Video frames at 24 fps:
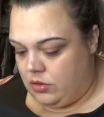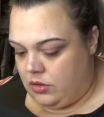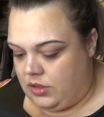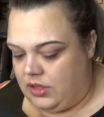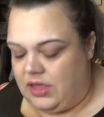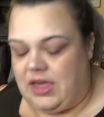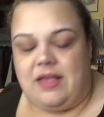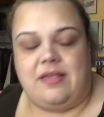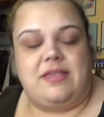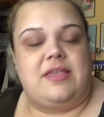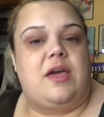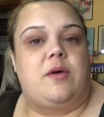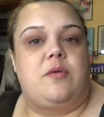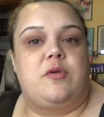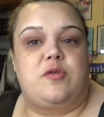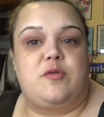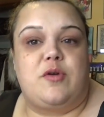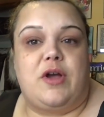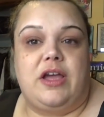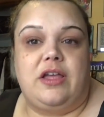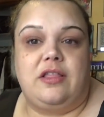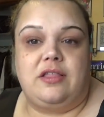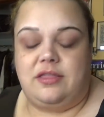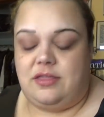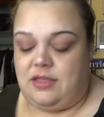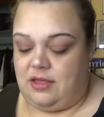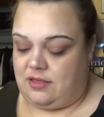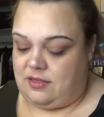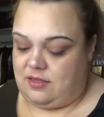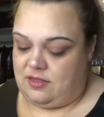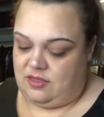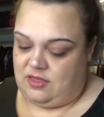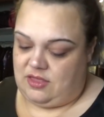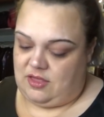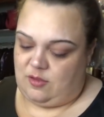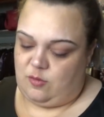Yes, I was right.
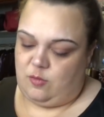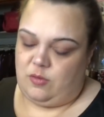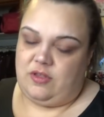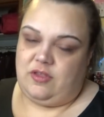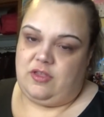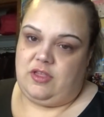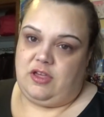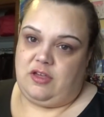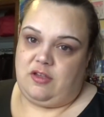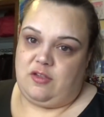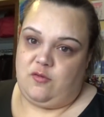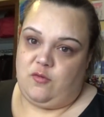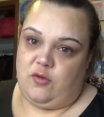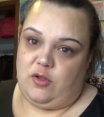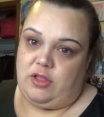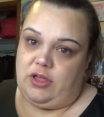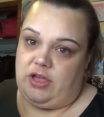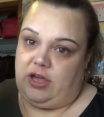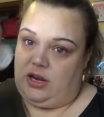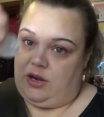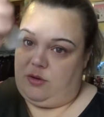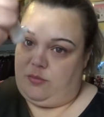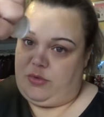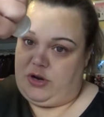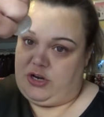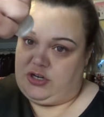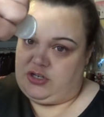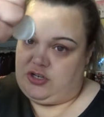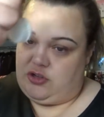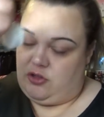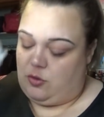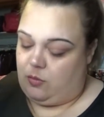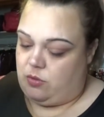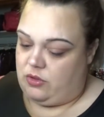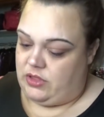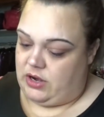This this one's the exfoliating brush,
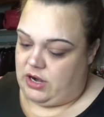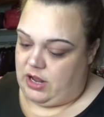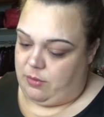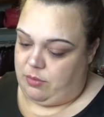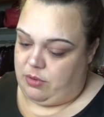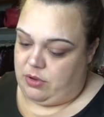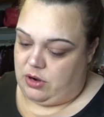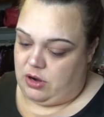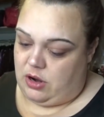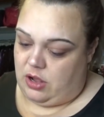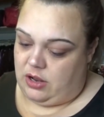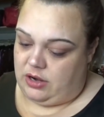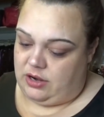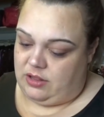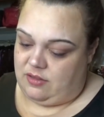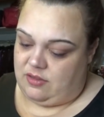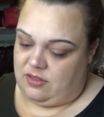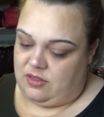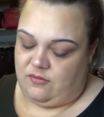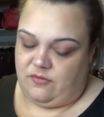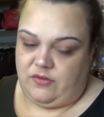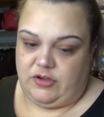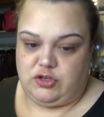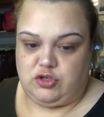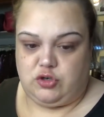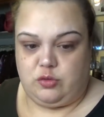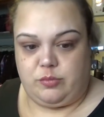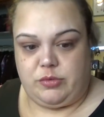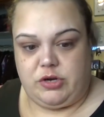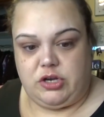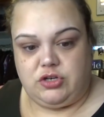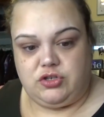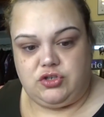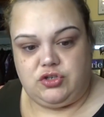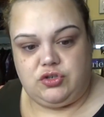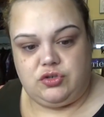and the one that I put on is the facial
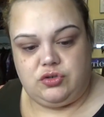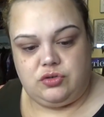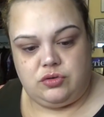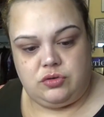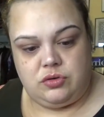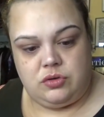brush.